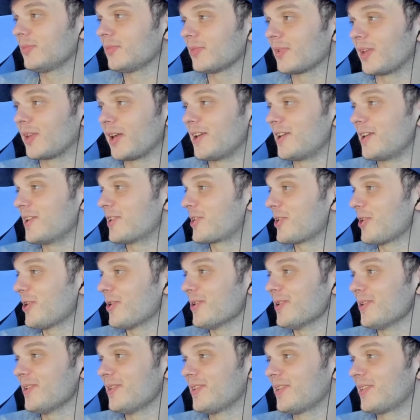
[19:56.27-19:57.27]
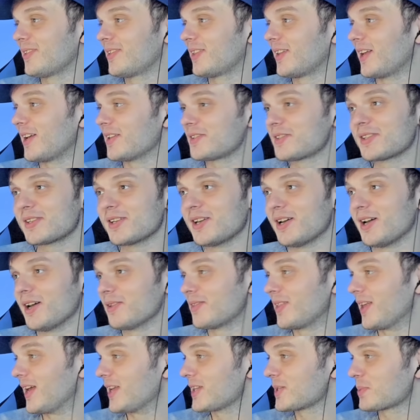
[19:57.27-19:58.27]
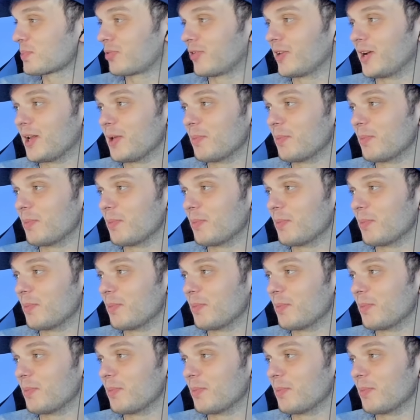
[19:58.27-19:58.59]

There you go. That's uh, that's pretty